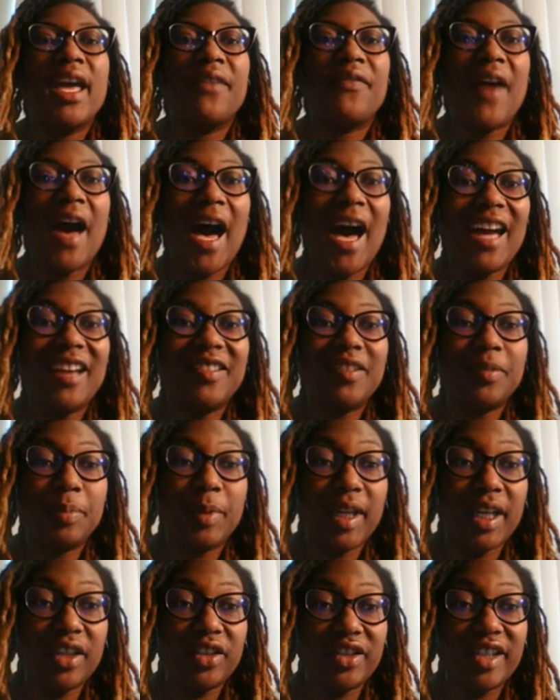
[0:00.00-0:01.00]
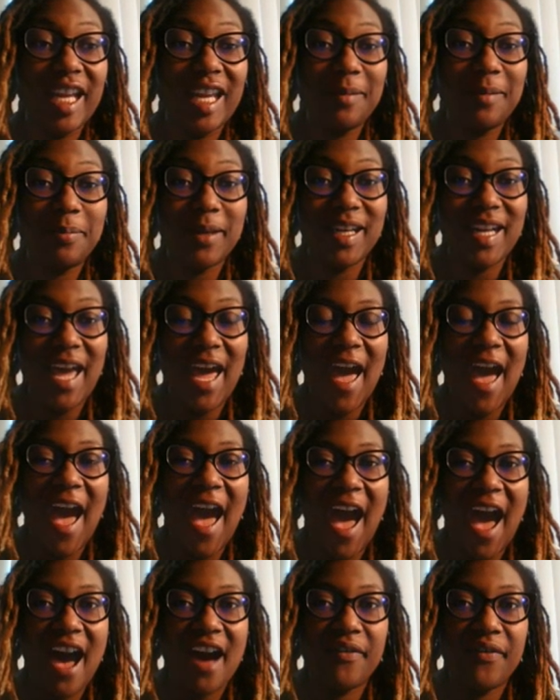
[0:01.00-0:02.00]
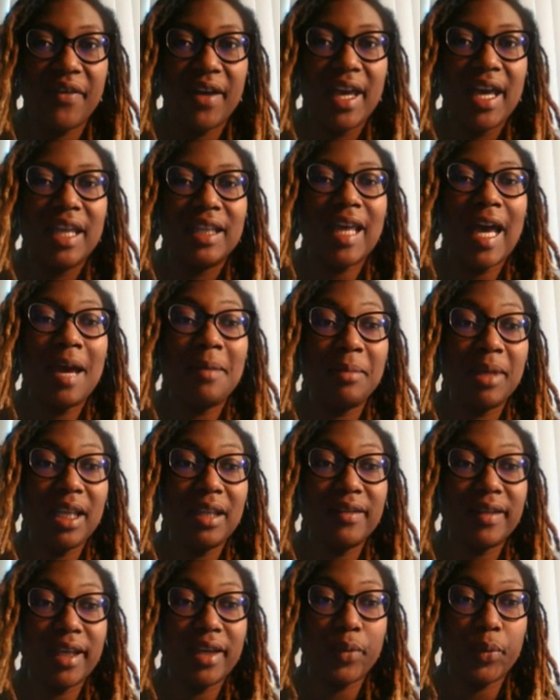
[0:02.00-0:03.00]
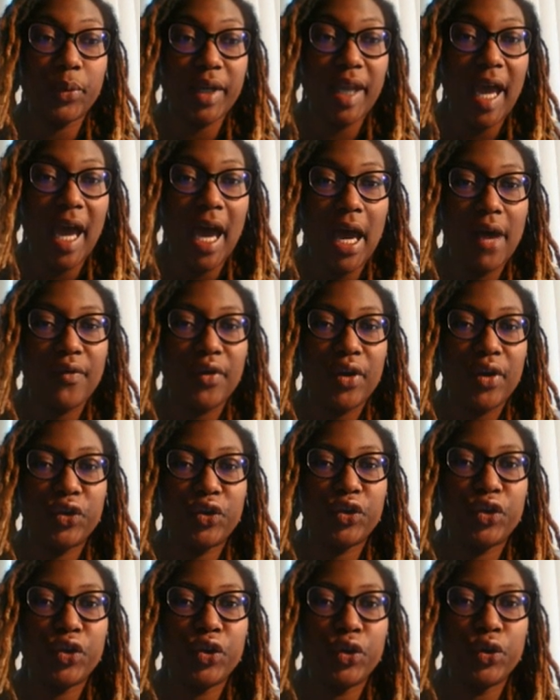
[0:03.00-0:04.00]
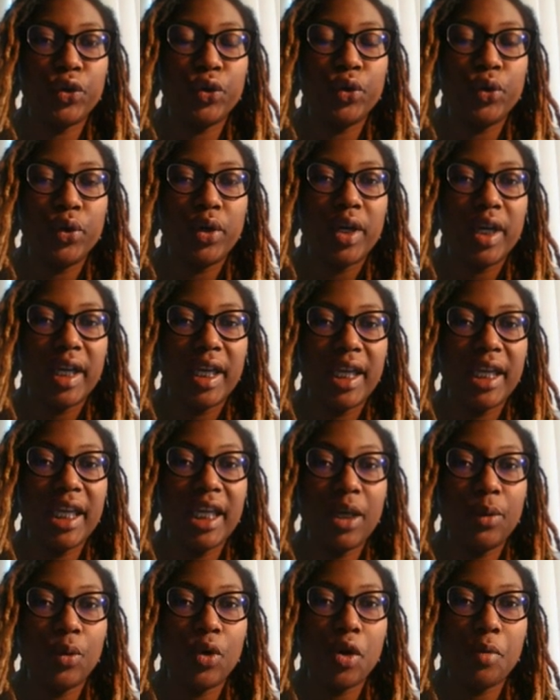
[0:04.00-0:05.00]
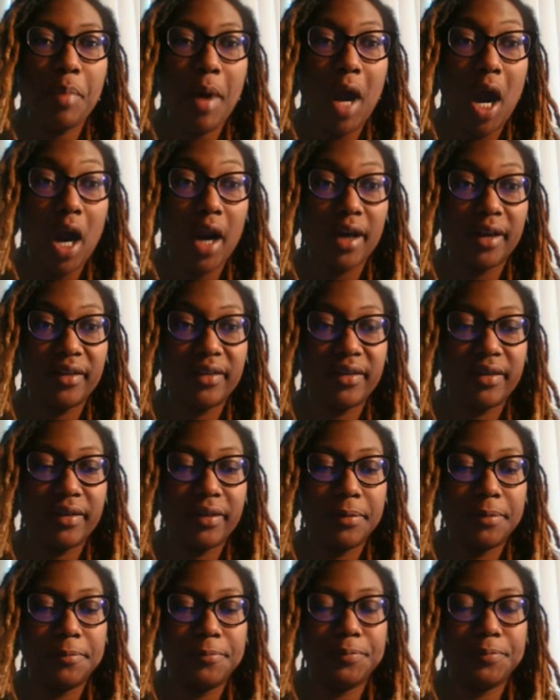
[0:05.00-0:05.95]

if I split a shape in half, that means it would have 2 equal parts.